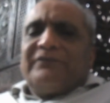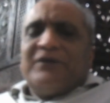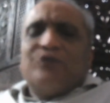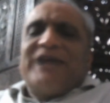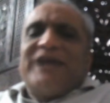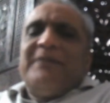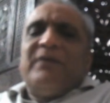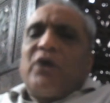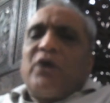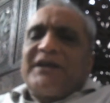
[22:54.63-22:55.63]
You tell me
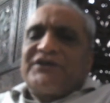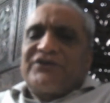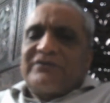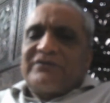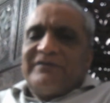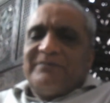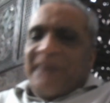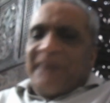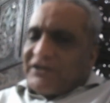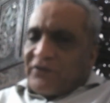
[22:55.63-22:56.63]
what is
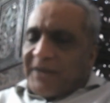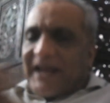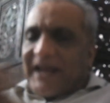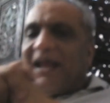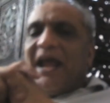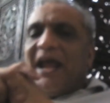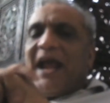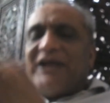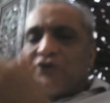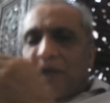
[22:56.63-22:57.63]
best for me.
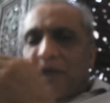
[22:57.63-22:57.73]
And so